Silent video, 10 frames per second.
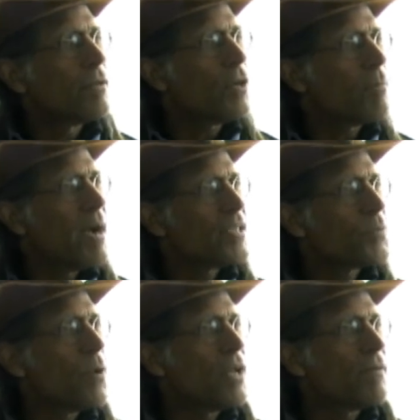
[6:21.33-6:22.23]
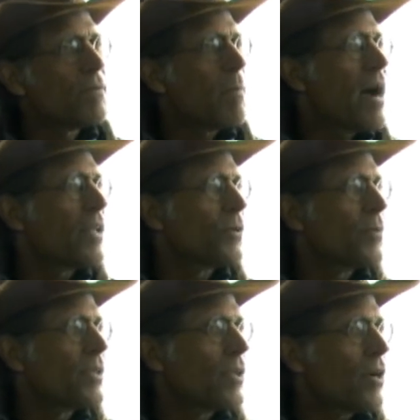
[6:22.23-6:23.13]
Termites won't even bother
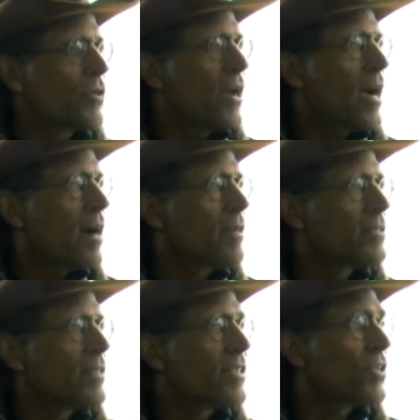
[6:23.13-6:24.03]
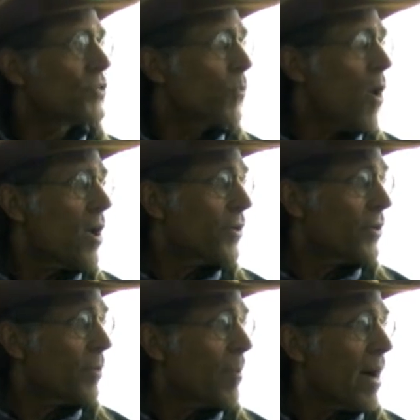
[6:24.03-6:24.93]
with it on your house unless there's water
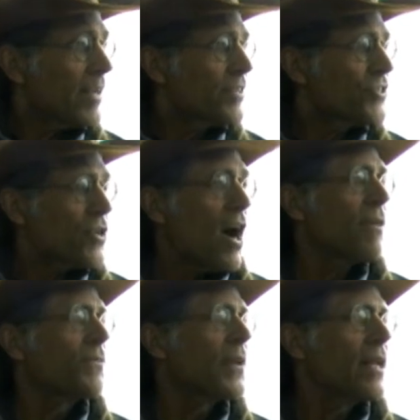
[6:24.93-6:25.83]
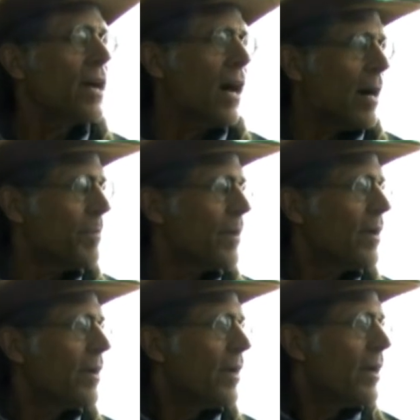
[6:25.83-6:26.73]
nearby to soften it up
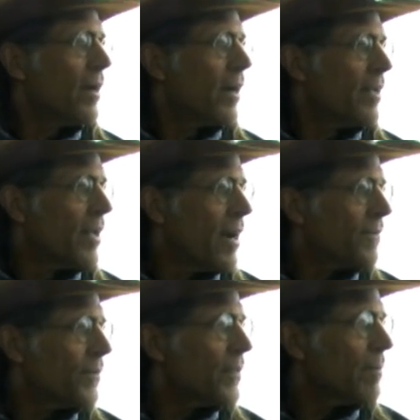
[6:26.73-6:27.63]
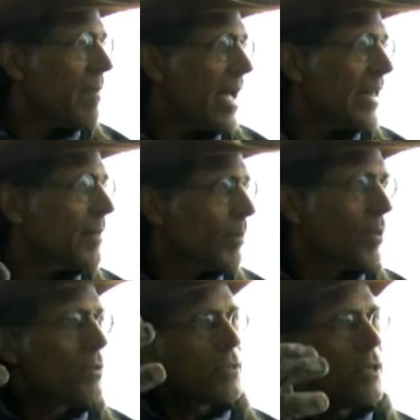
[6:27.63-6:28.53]
enough for their
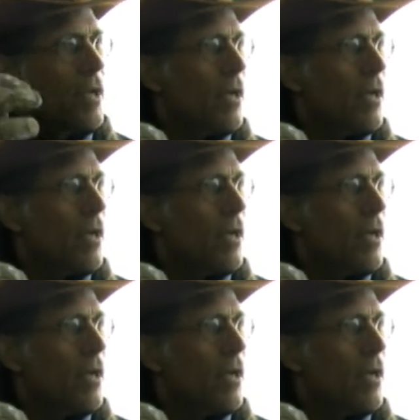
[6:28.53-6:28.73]
mandibles